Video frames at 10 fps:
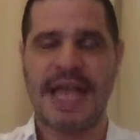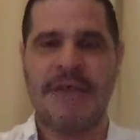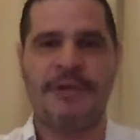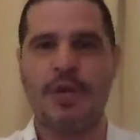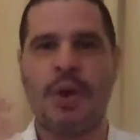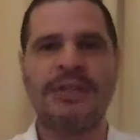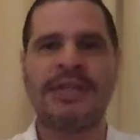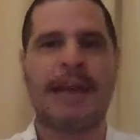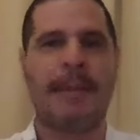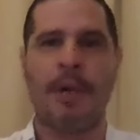If you want to
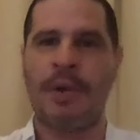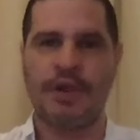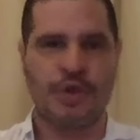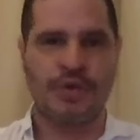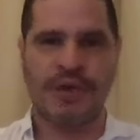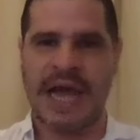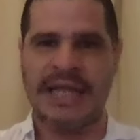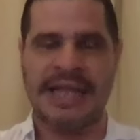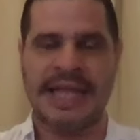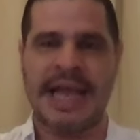come up with new
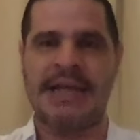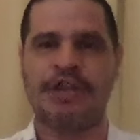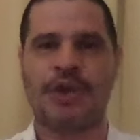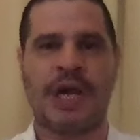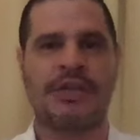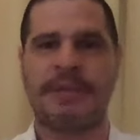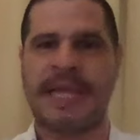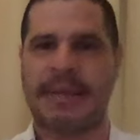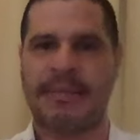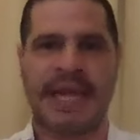idea and try to
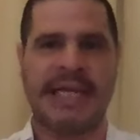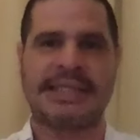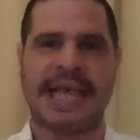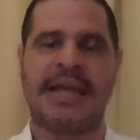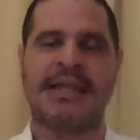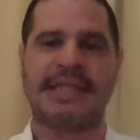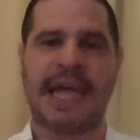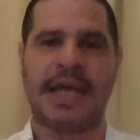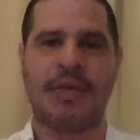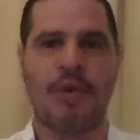become the next
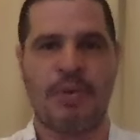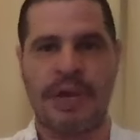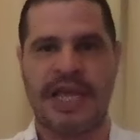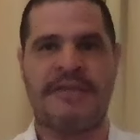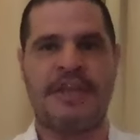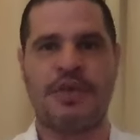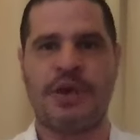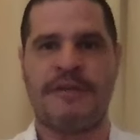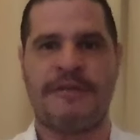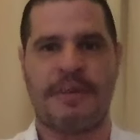Einstein when we're giving you
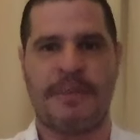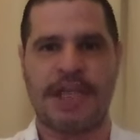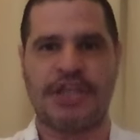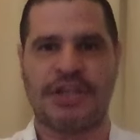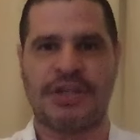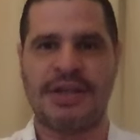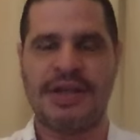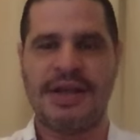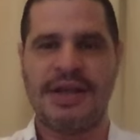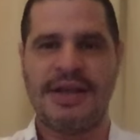information,
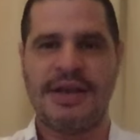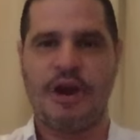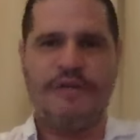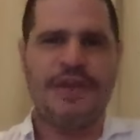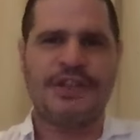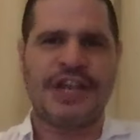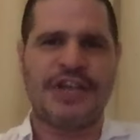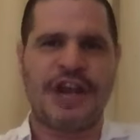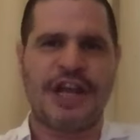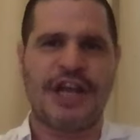obviously
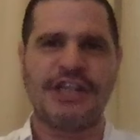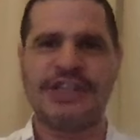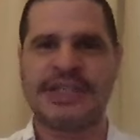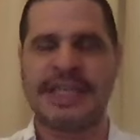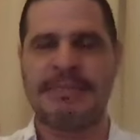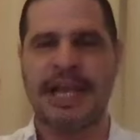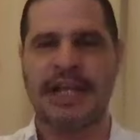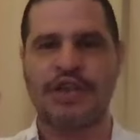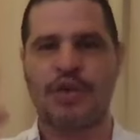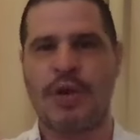you're not to succeed
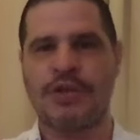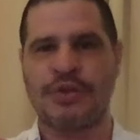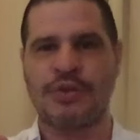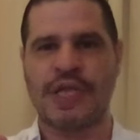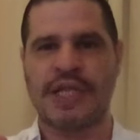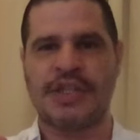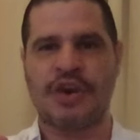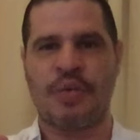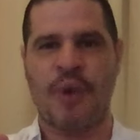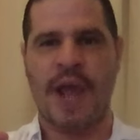because you want to do things
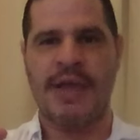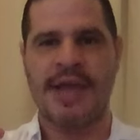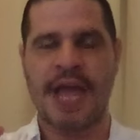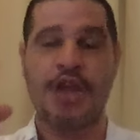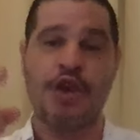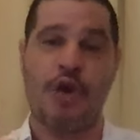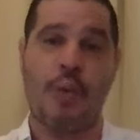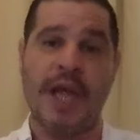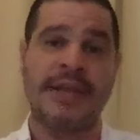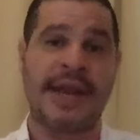your way and your
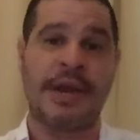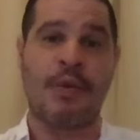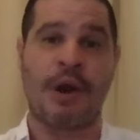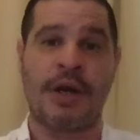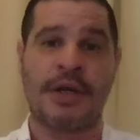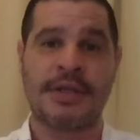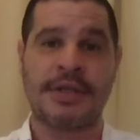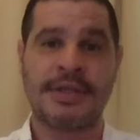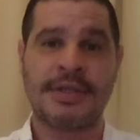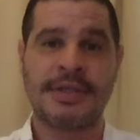way didn't work.
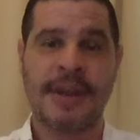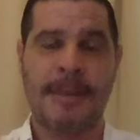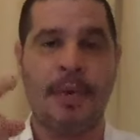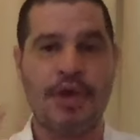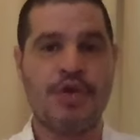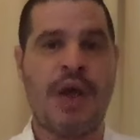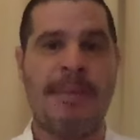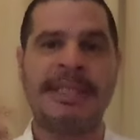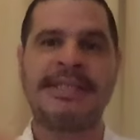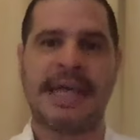But when you
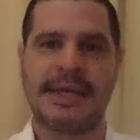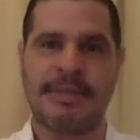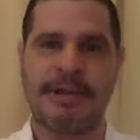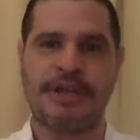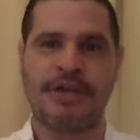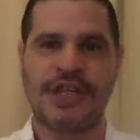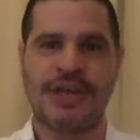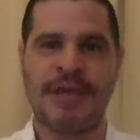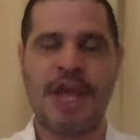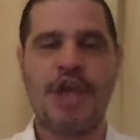come inside the
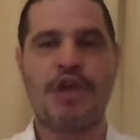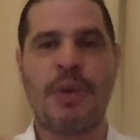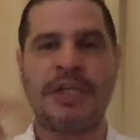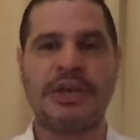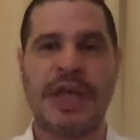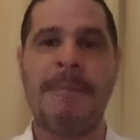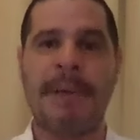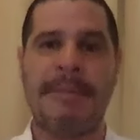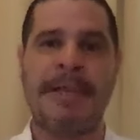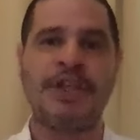mentorship, you want to
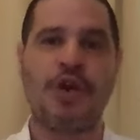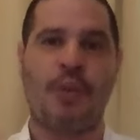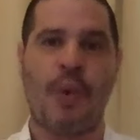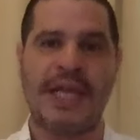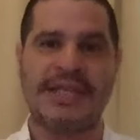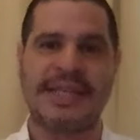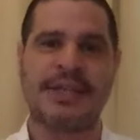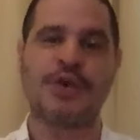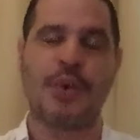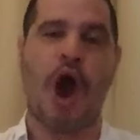implement your ways
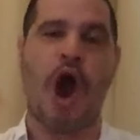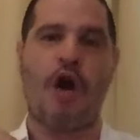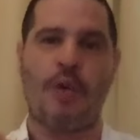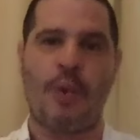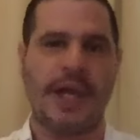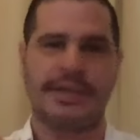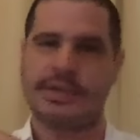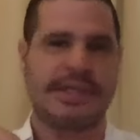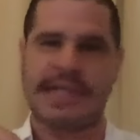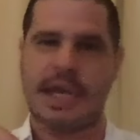into our ways.
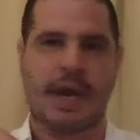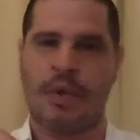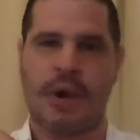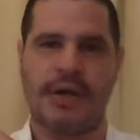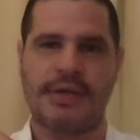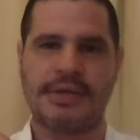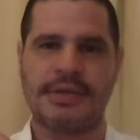It's not going to work.